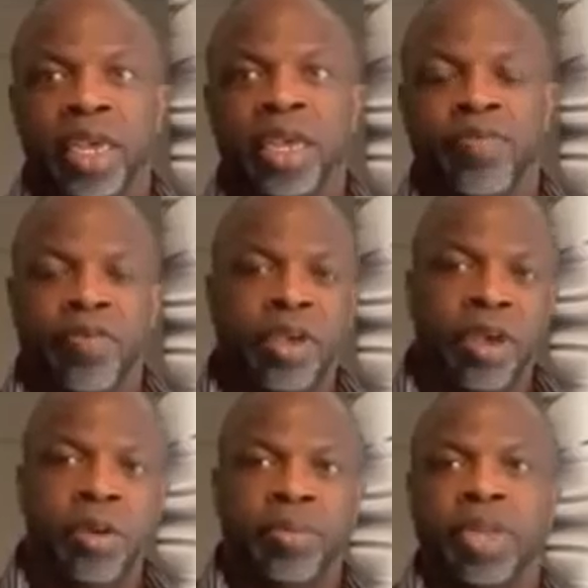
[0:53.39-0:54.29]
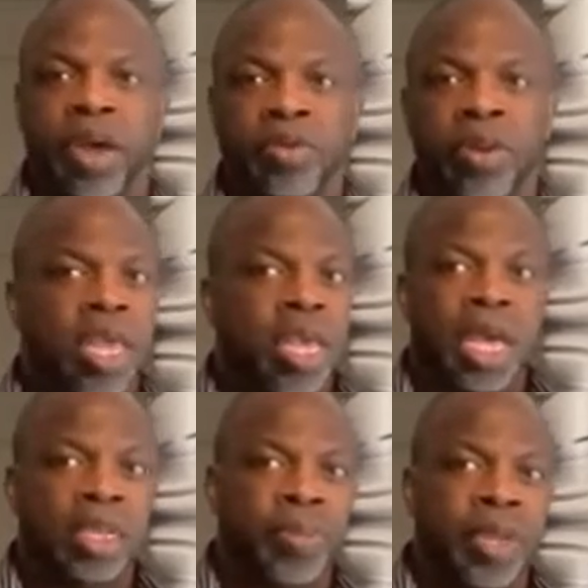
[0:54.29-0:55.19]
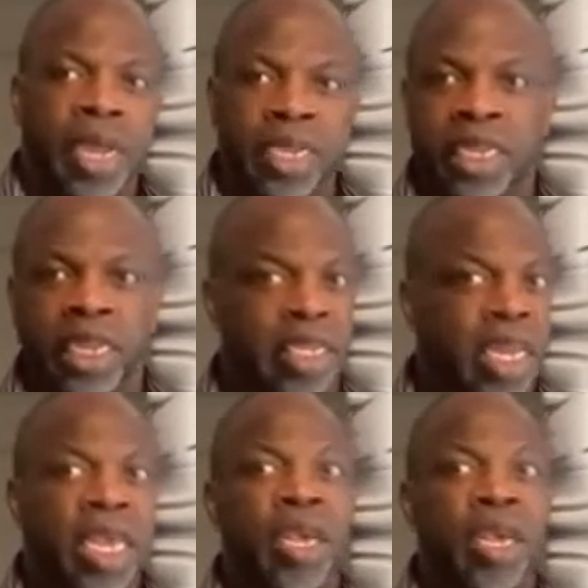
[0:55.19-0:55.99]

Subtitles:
If it comes out as being assessed,